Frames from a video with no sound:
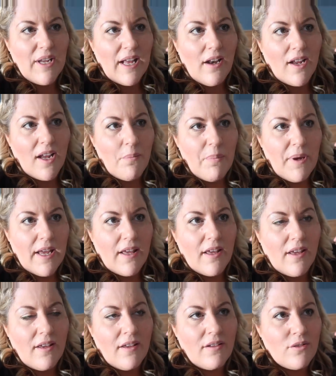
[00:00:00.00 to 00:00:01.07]
get like a big
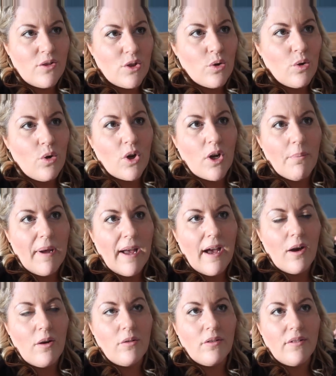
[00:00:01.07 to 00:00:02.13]
talk
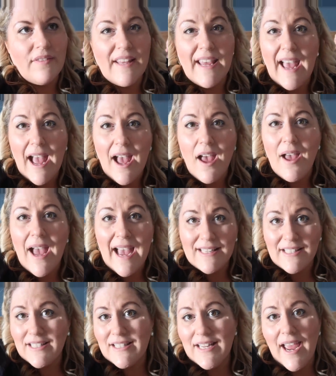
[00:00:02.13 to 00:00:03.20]
about the
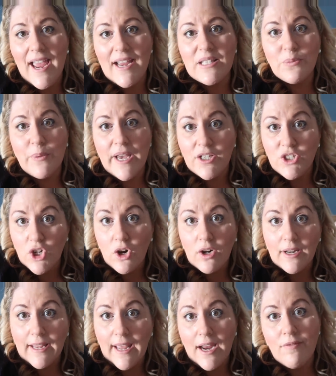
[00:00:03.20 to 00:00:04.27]
Aztecs, where
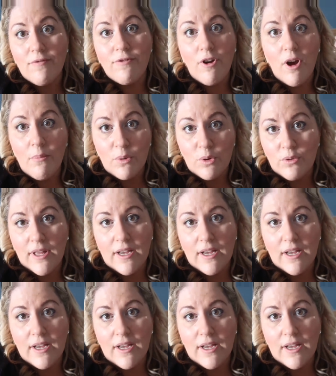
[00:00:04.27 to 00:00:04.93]
chocolate came from, all